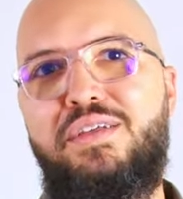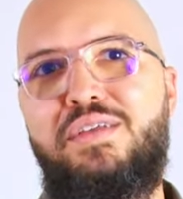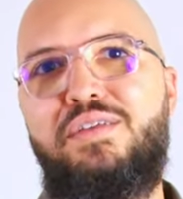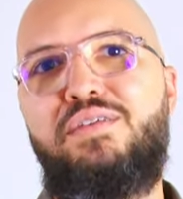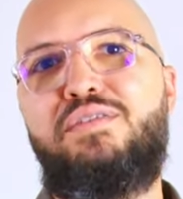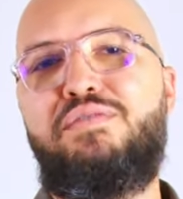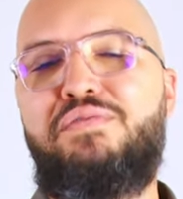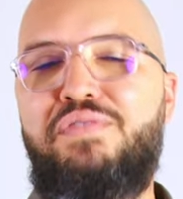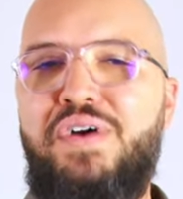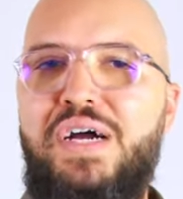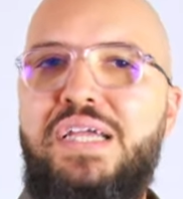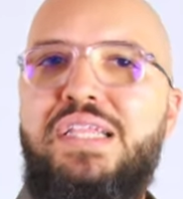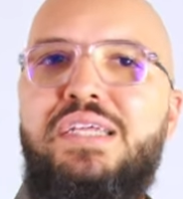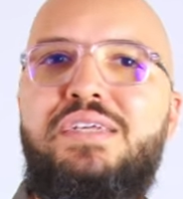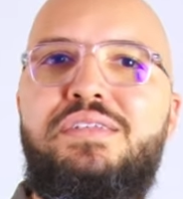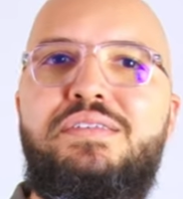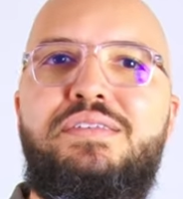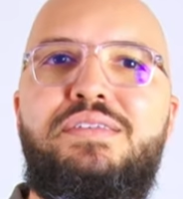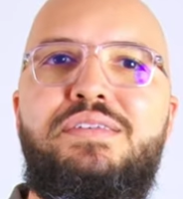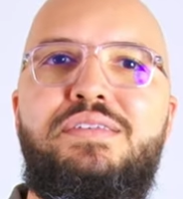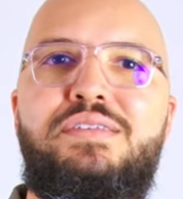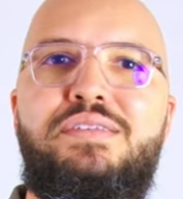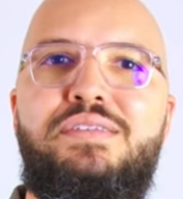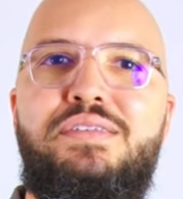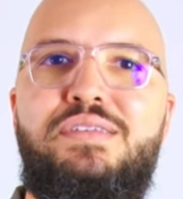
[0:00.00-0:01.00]
your
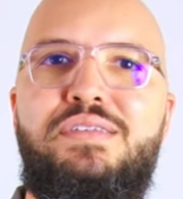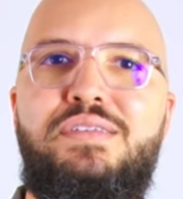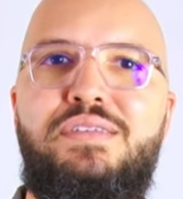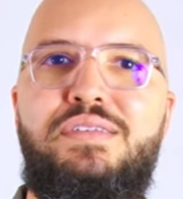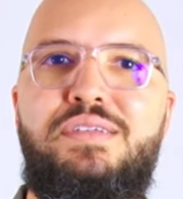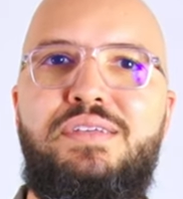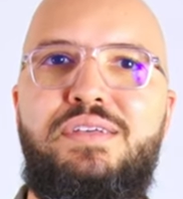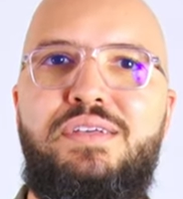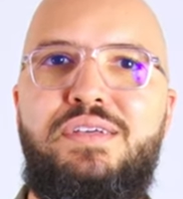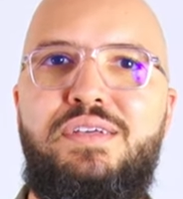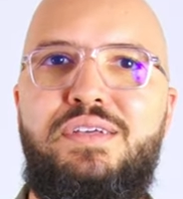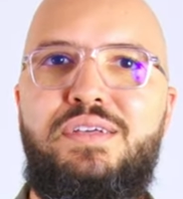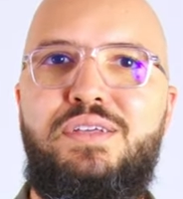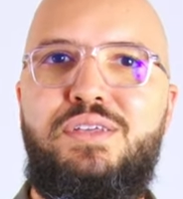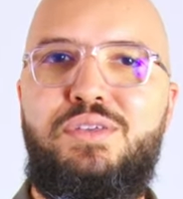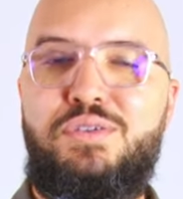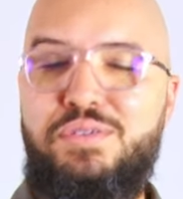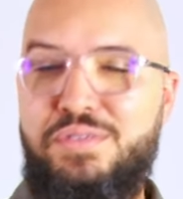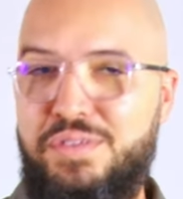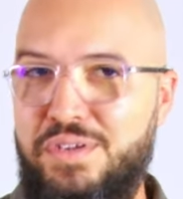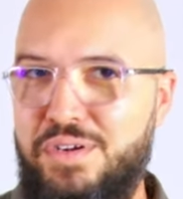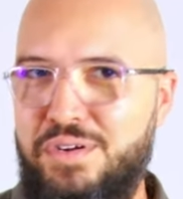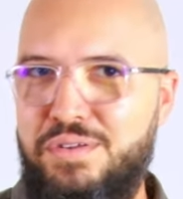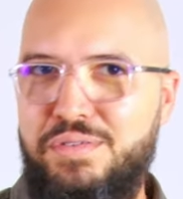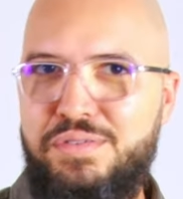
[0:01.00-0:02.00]
finances, your
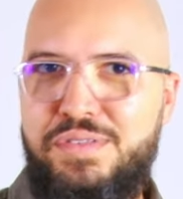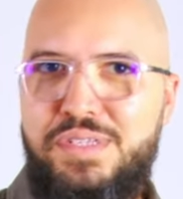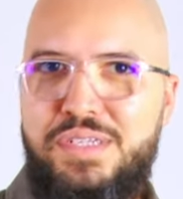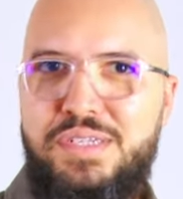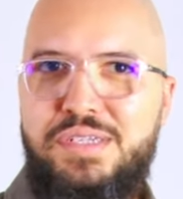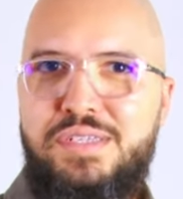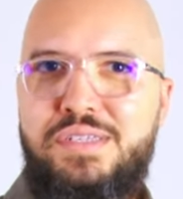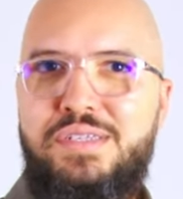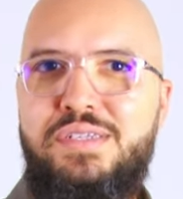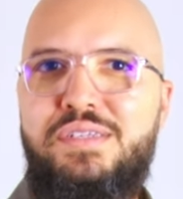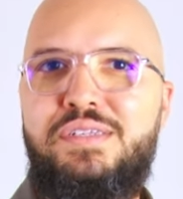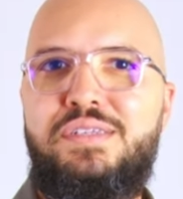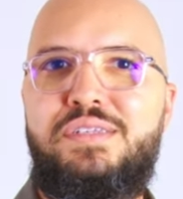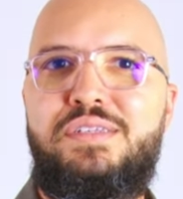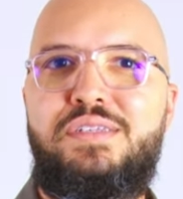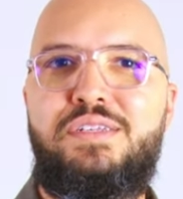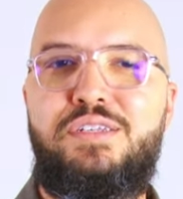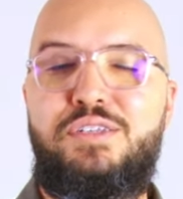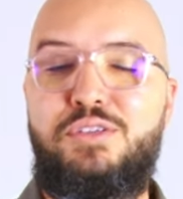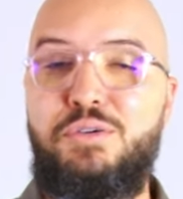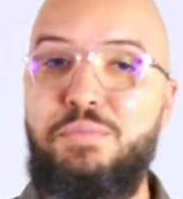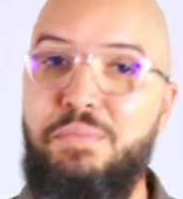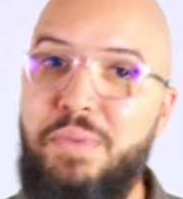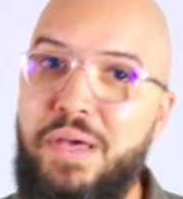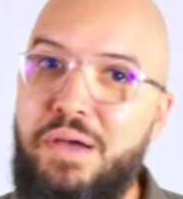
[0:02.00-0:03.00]
circumstances,
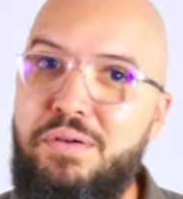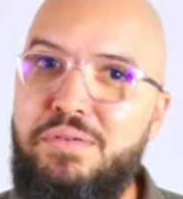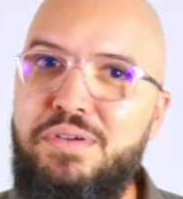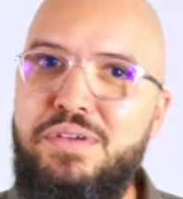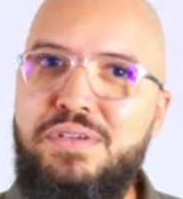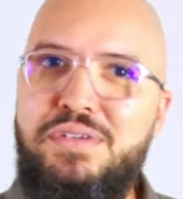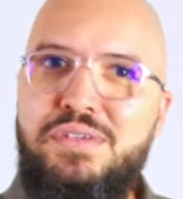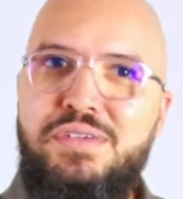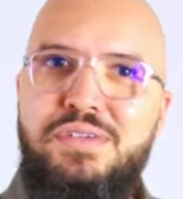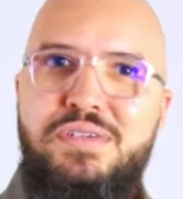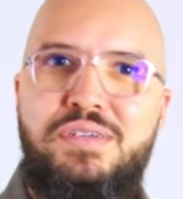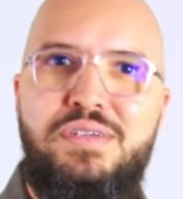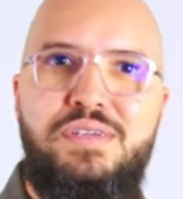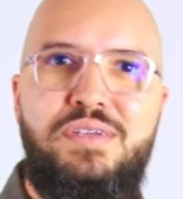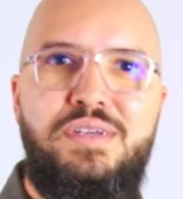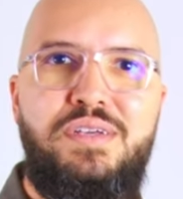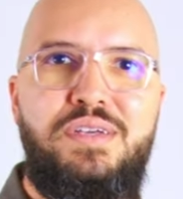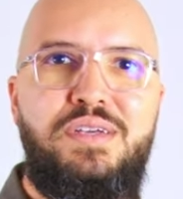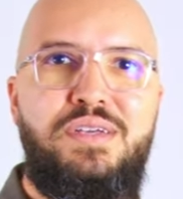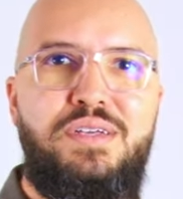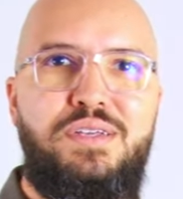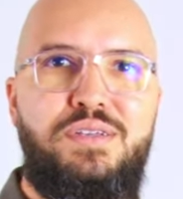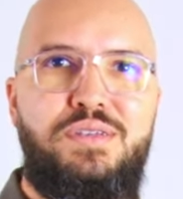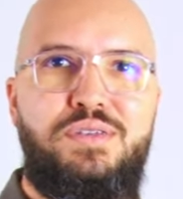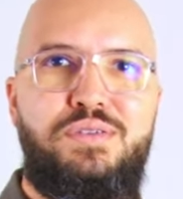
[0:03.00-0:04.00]
your marriage,
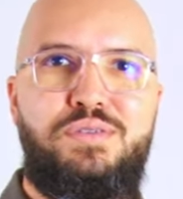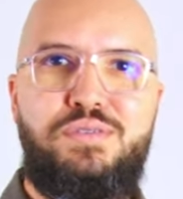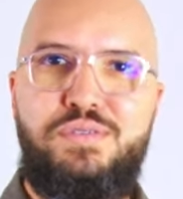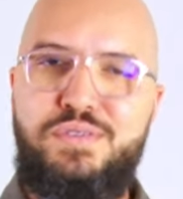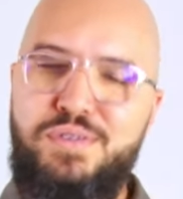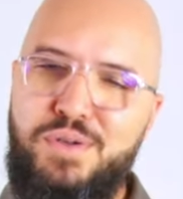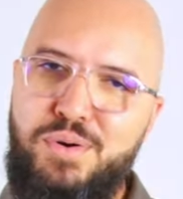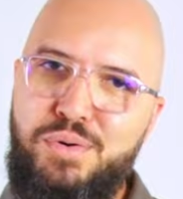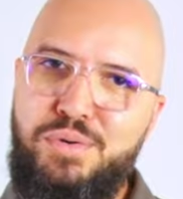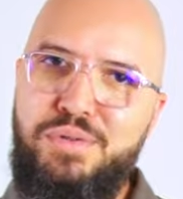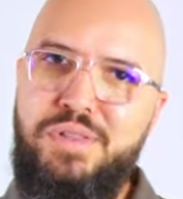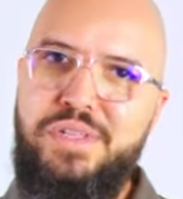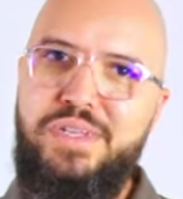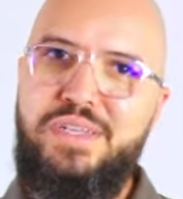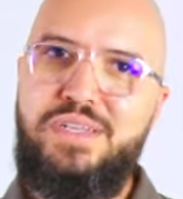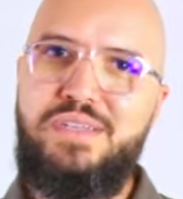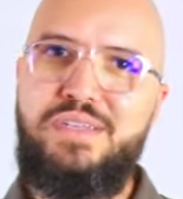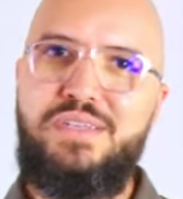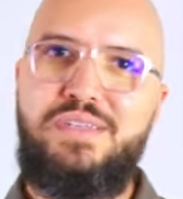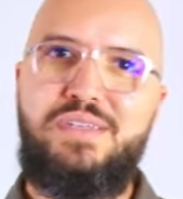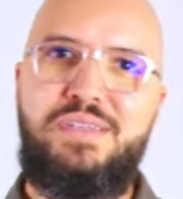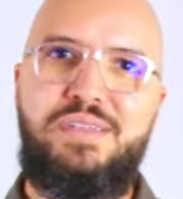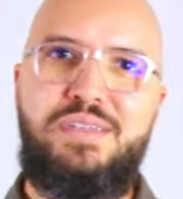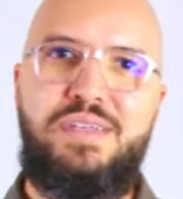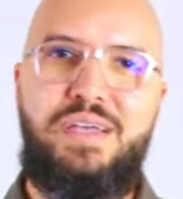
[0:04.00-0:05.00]
your schooling?
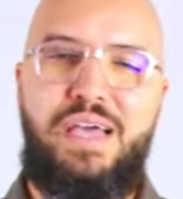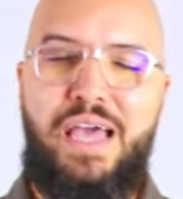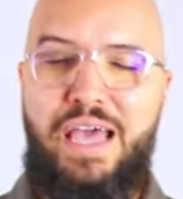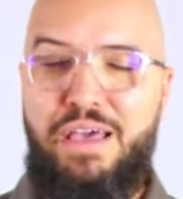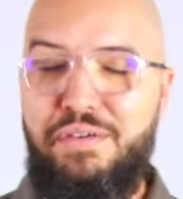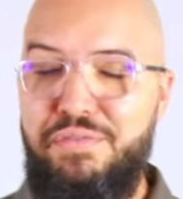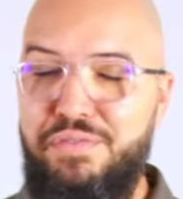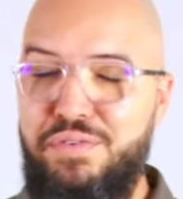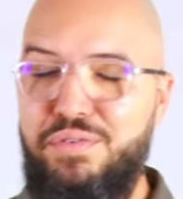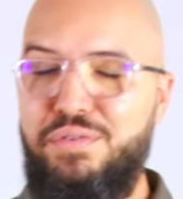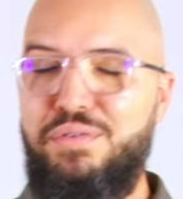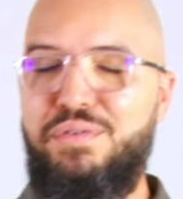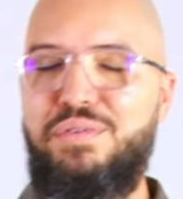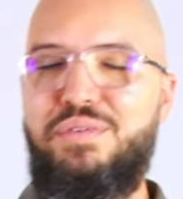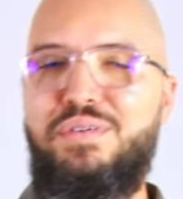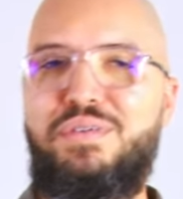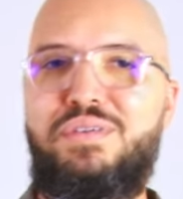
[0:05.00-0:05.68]
Have you?